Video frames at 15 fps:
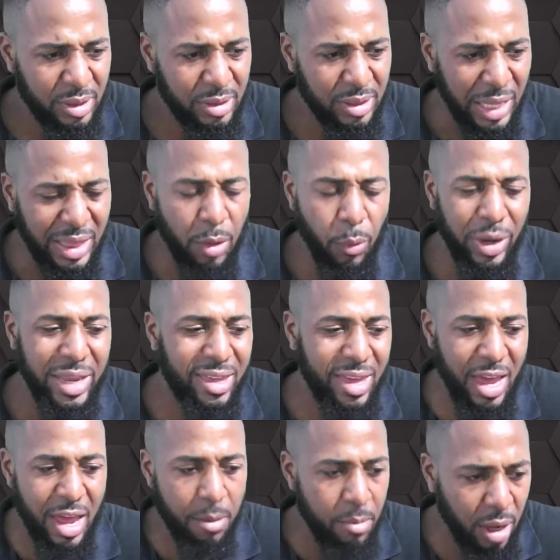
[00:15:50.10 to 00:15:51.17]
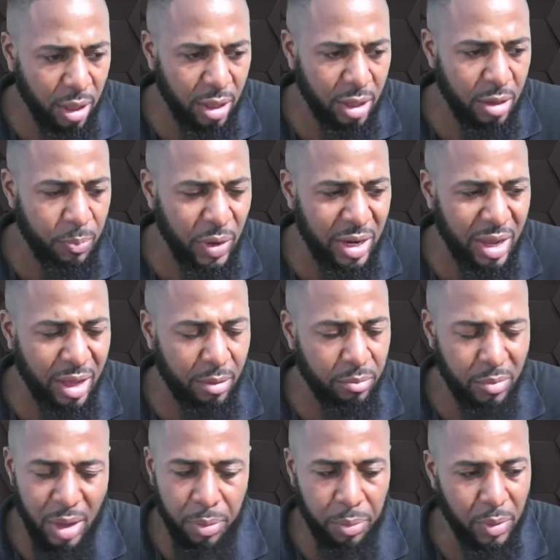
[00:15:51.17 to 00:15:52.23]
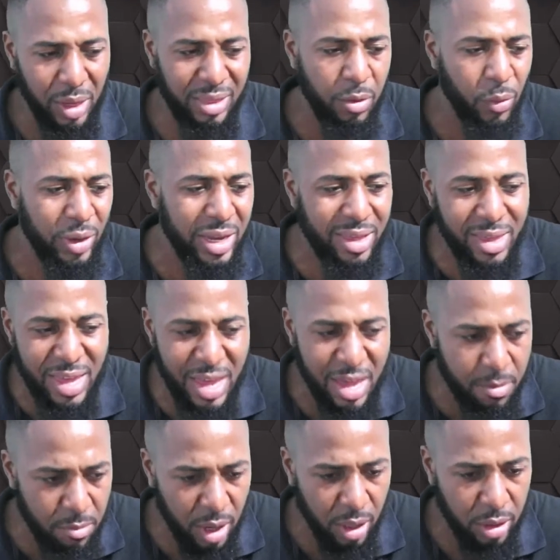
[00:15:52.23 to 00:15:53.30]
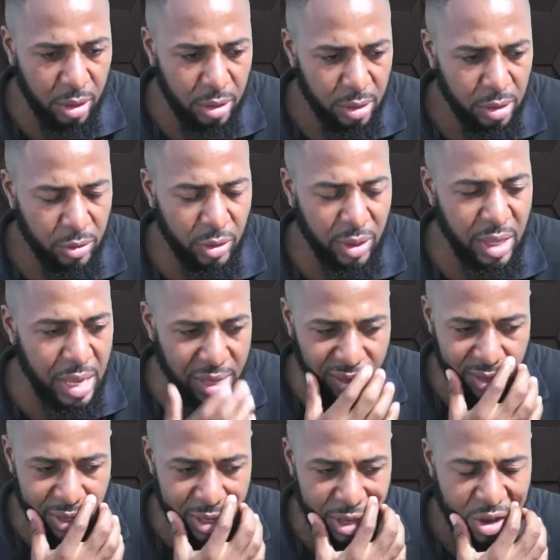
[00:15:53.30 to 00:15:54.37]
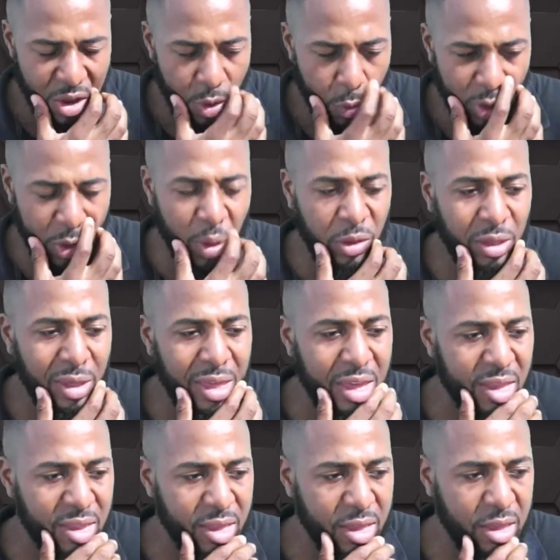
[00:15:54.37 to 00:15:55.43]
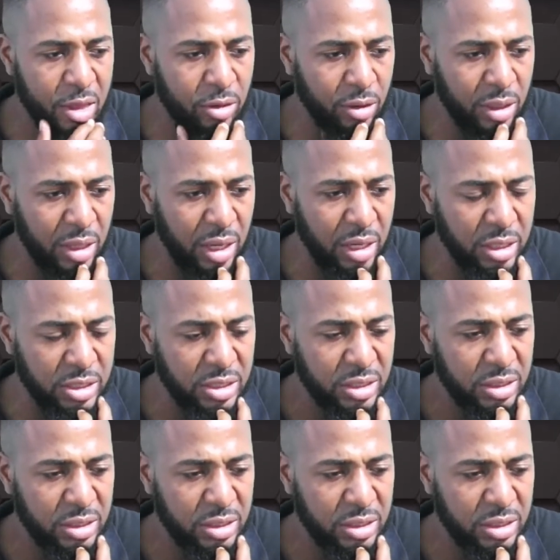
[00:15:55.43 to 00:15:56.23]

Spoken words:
I think when he came back, he played like, I think when he came back to KC, when he went to KC, Kingston College.